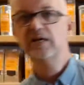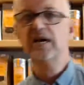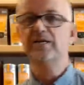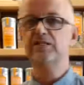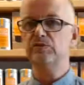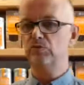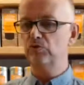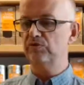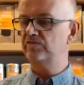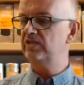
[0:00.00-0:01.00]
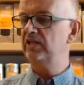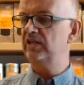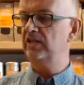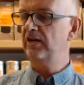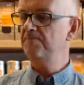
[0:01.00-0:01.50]
caddy spoon of tea
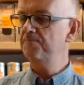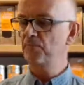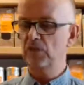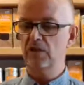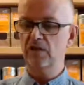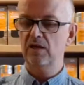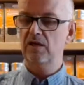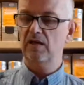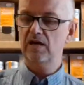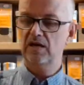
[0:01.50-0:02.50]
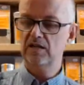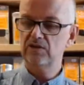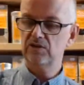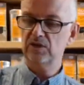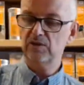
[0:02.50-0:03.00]
in there,
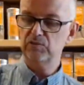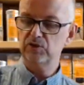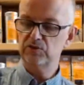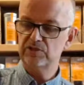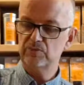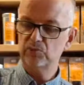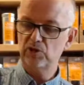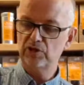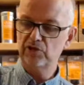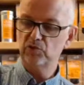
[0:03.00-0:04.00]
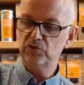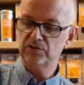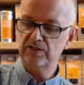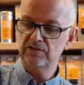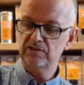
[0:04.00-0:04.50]
and I'm using boiling
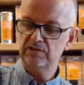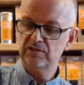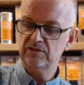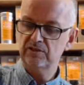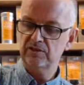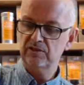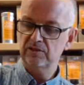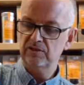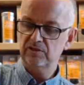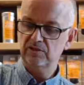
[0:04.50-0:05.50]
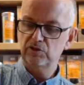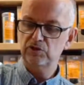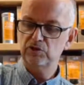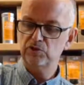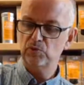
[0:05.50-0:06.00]
water. You
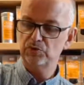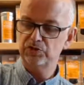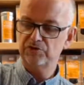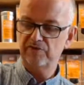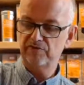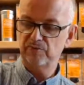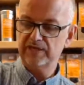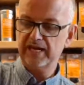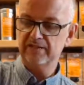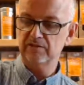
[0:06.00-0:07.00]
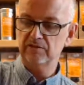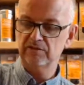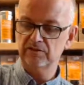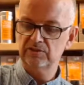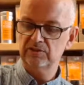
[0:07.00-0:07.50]
can use water straight from the kettle,
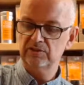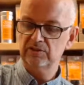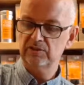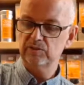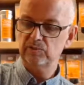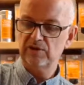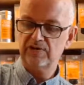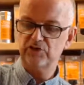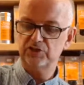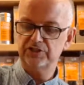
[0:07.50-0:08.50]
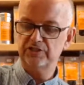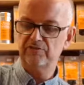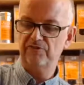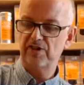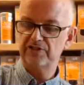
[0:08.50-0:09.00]
but I've got it in a
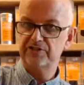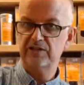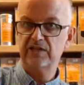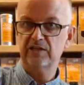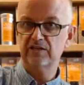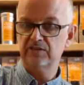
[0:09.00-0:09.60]
flask here.